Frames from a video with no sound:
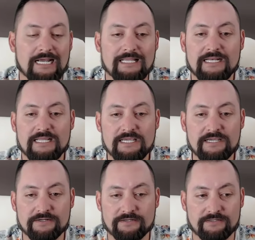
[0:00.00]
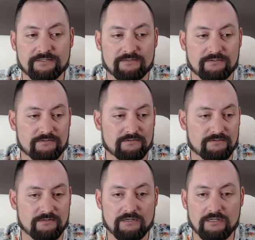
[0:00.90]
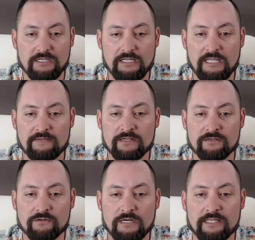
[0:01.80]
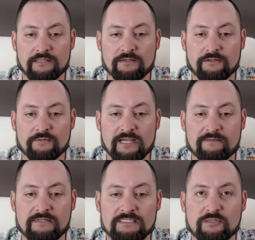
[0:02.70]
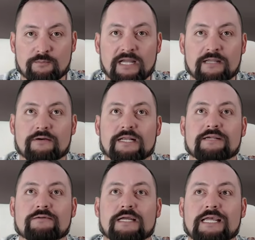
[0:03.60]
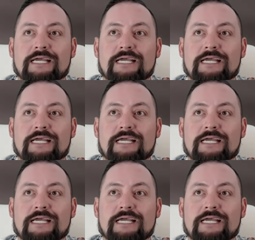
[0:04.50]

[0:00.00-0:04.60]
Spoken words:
And then here, if I go, we have this little button right here, right?